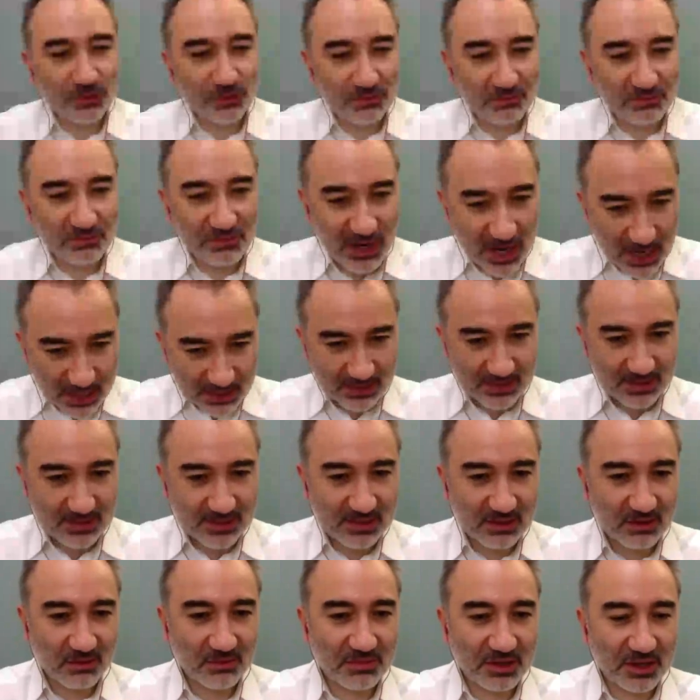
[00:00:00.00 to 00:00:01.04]
practice
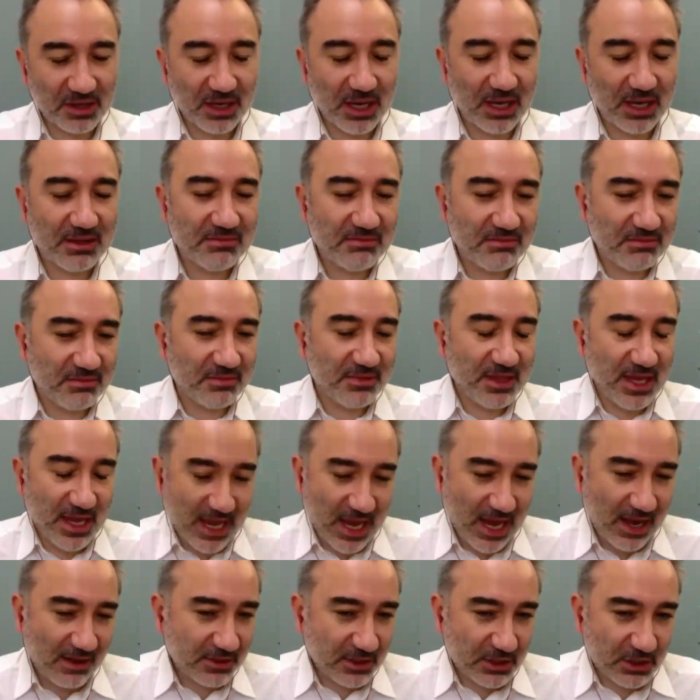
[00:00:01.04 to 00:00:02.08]
something, and they have
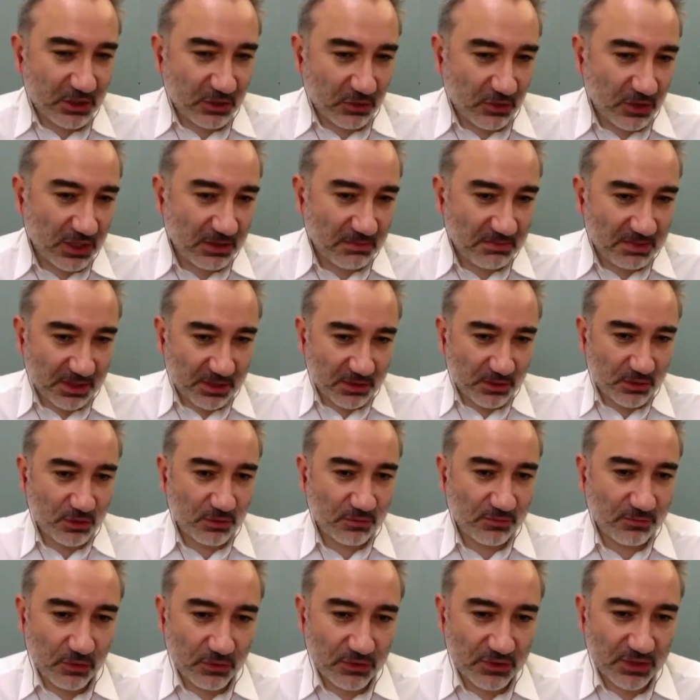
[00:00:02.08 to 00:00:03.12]
to do it because you're
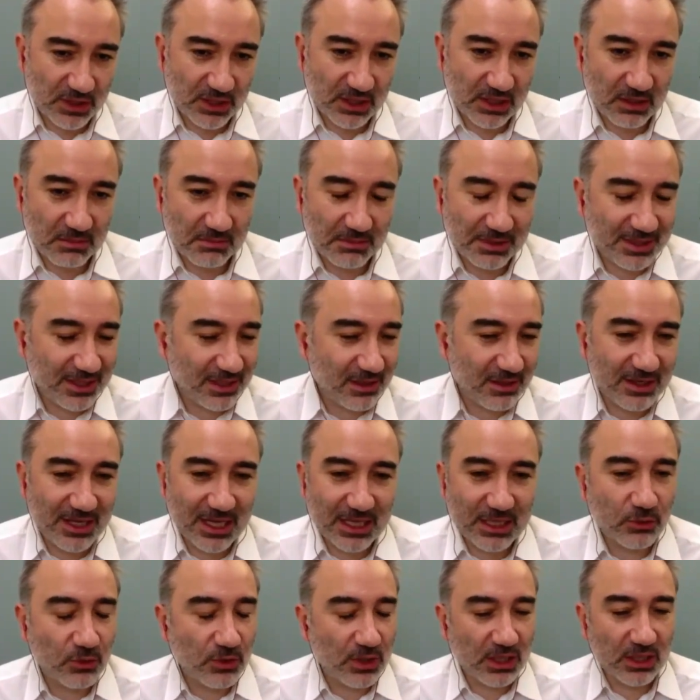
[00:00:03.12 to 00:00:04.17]
forcing them, but they're not
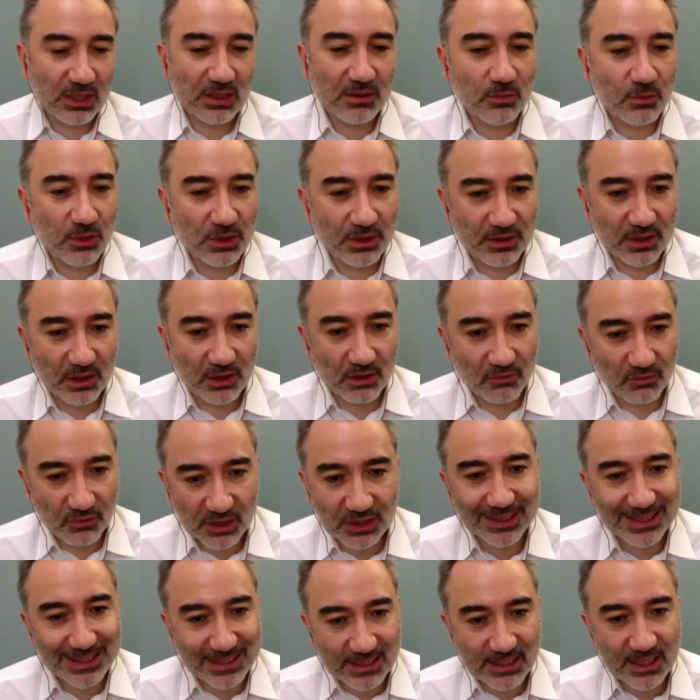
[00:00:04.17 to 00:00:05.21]
doing it with their real
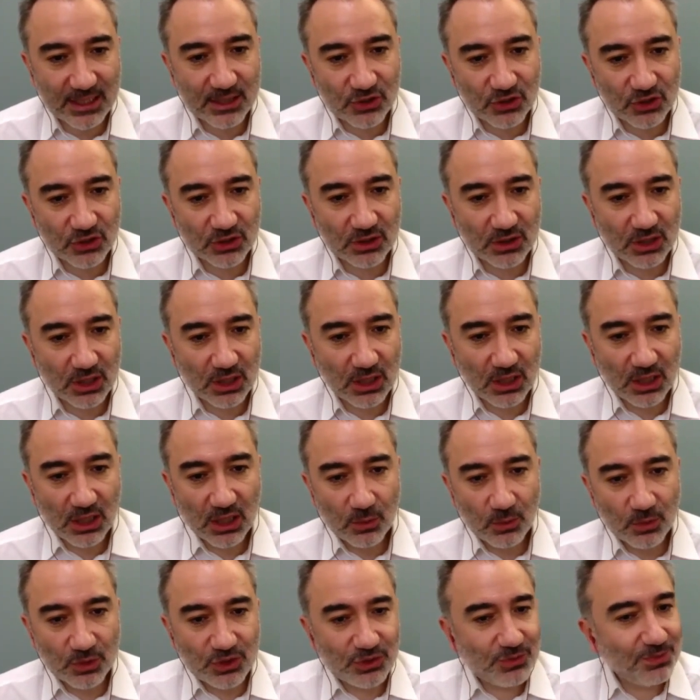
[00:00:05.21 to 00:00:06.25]
intention,
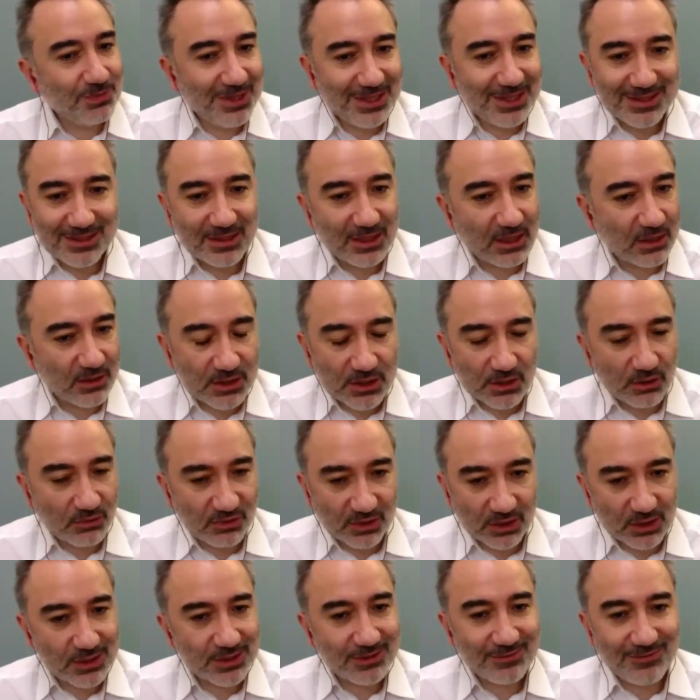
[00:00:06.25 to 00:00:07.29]
which means there is no
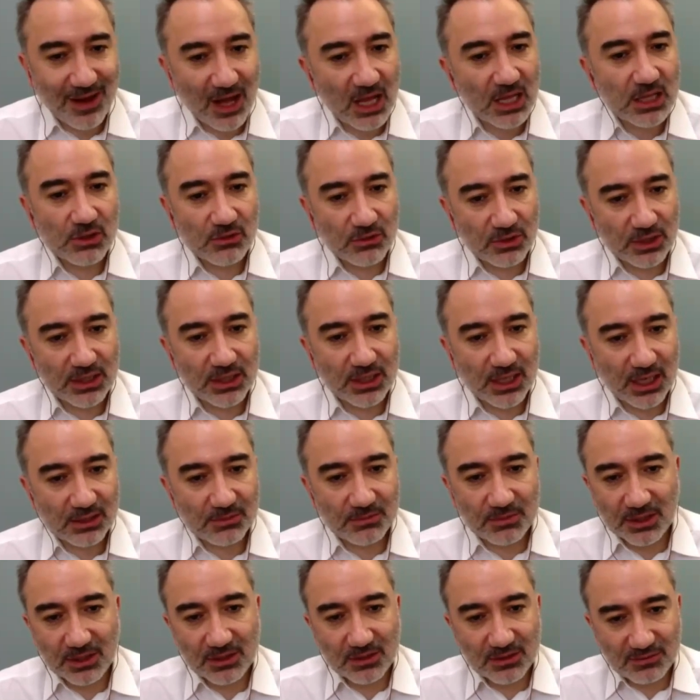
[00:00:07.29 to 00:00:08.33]
religious value in that,
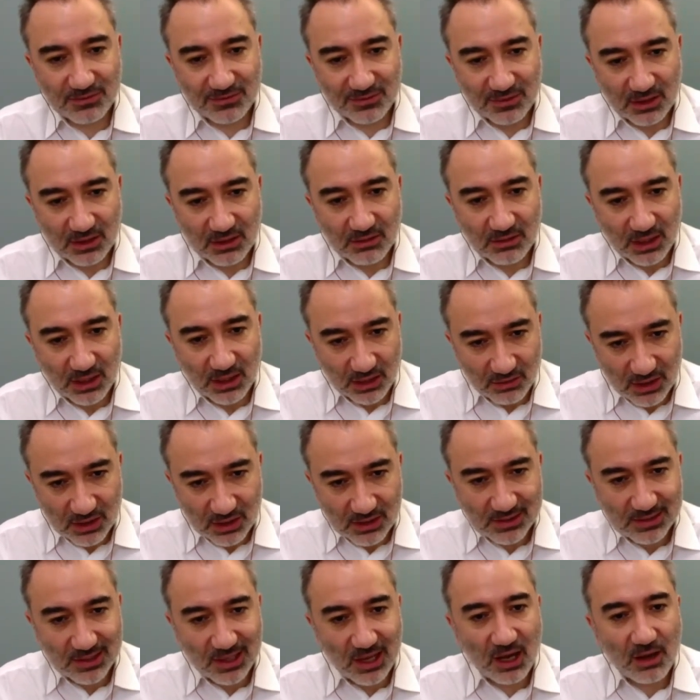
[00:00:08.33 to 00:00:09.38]
because in
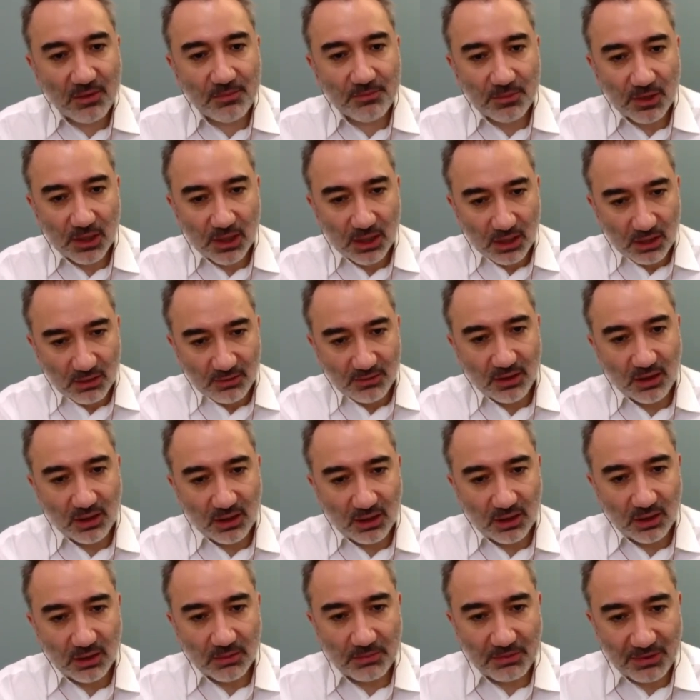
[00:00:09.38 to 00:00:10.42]
Islam,
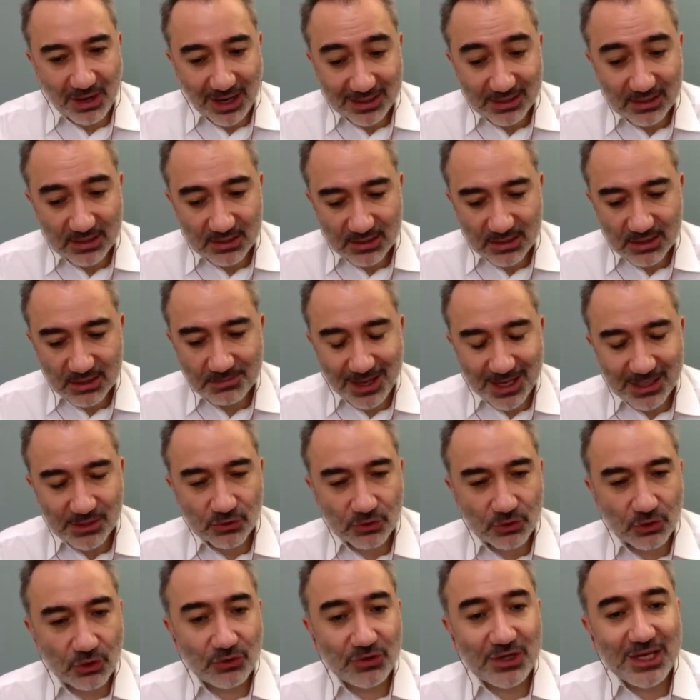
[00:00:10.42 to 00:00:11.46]
practice is based on
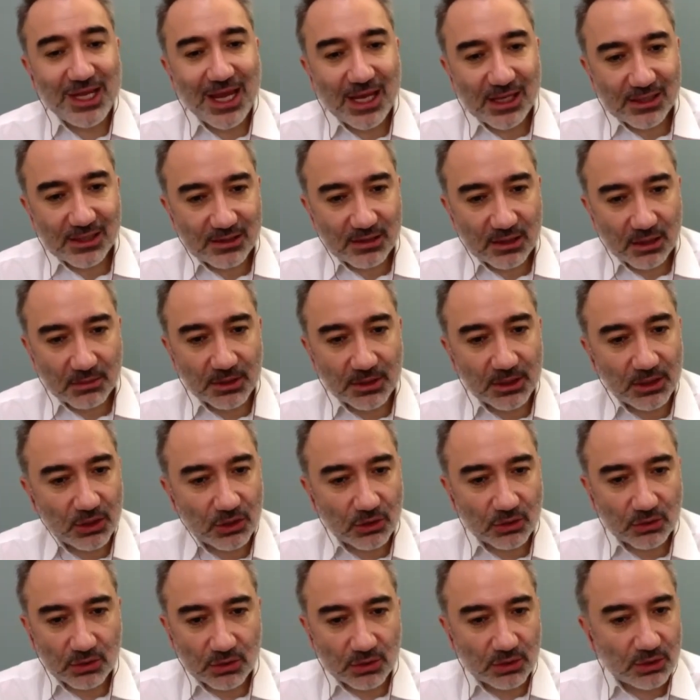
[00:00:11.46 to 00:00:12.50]
your niyat. I mean,
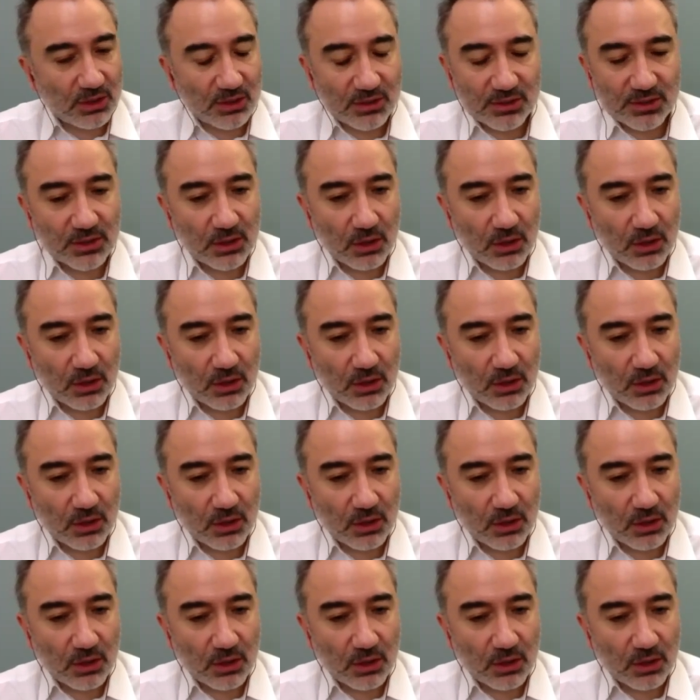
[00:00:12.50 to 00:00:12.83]
there is